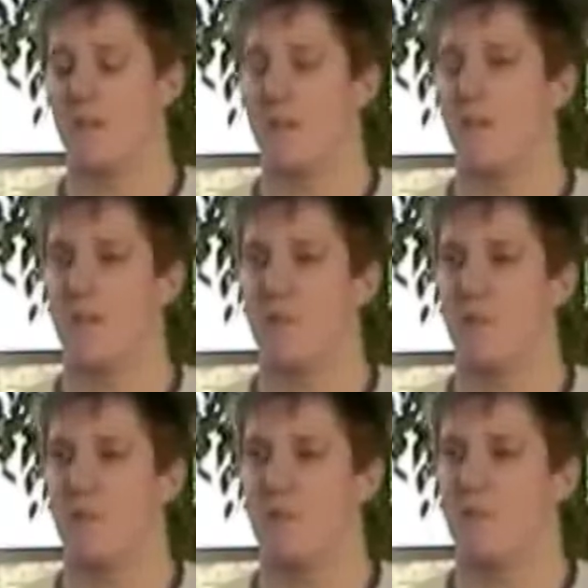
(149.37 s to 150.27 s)

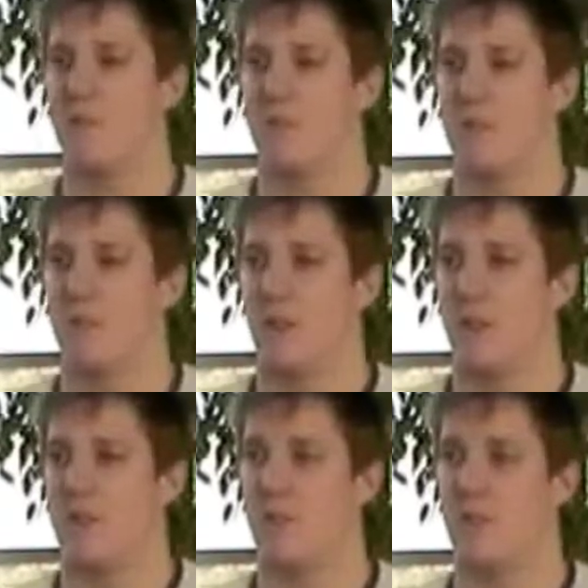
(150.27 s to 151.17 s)
definitely
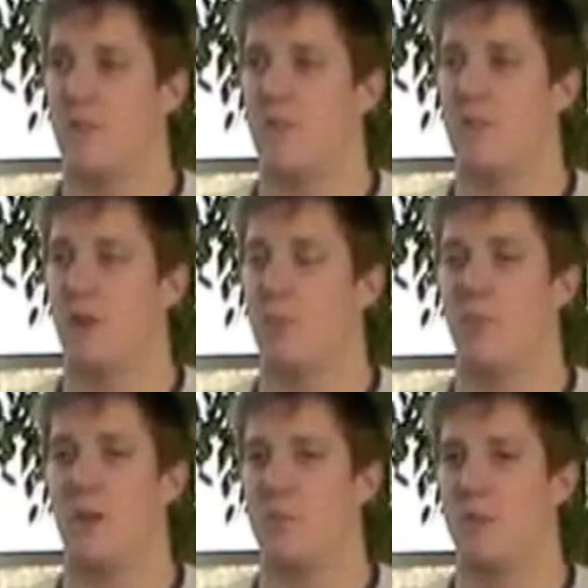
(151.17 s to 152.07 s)
got
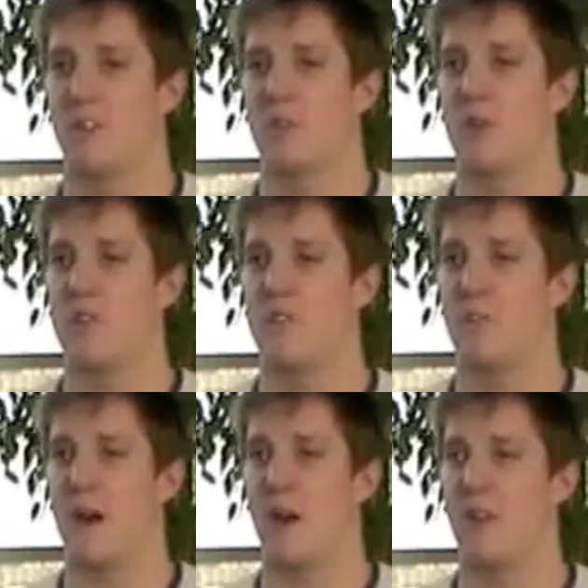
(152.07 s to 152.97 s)
mixed emotions
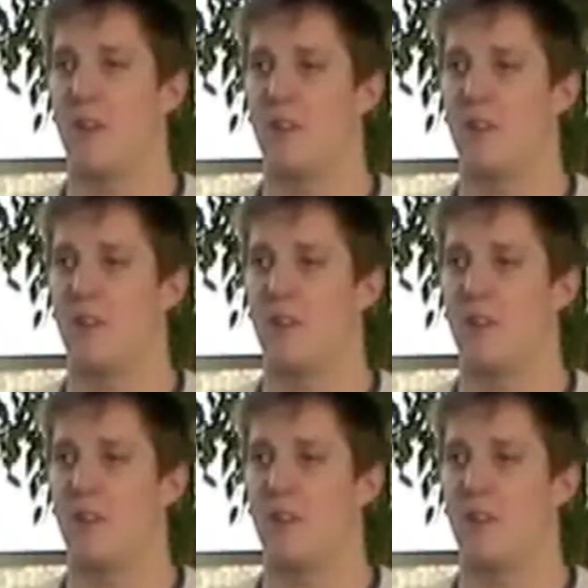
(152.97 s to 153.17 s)
about it.